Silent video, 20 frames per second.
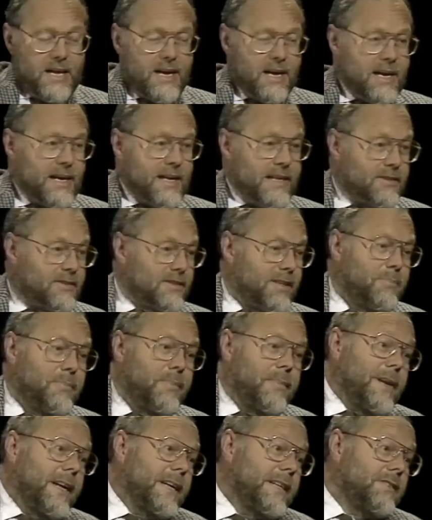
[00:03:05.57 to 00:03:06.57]
Uh, in
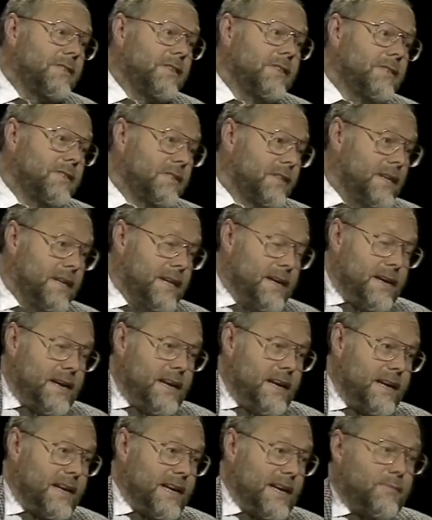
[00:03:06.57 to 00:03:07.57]
some places,
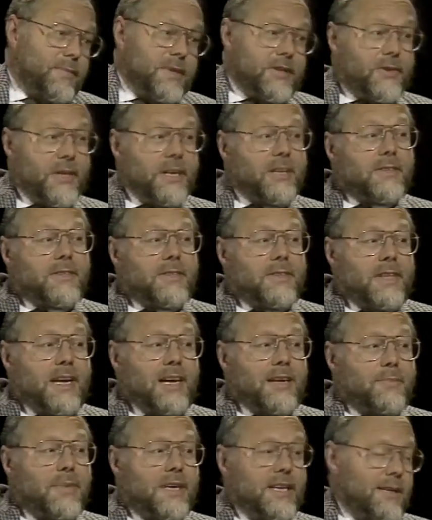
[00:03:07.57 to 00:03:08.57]
it can be thicker than
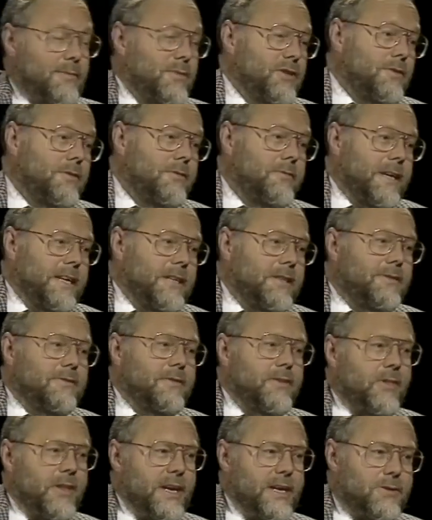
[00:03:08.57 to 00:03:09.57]
that by up to a factor
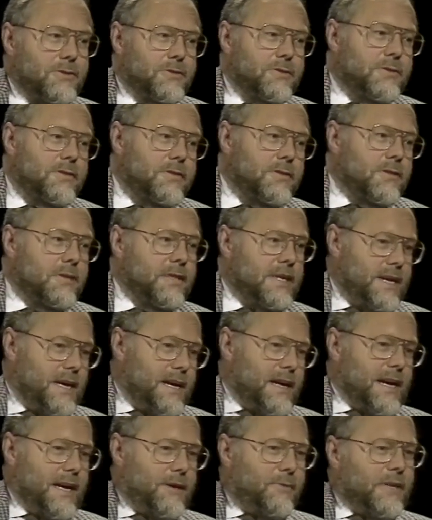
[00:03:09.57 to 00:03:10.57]
of a thousand,
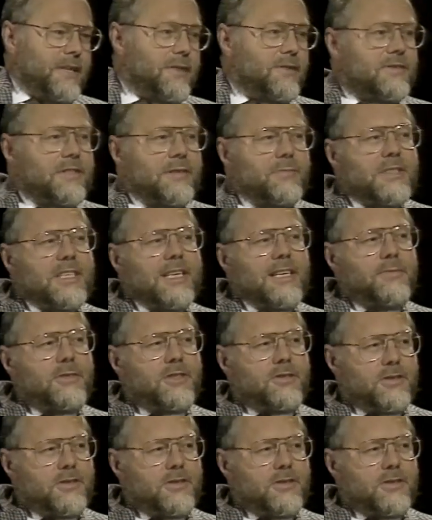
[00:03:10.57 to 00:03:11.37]
and we can sometimes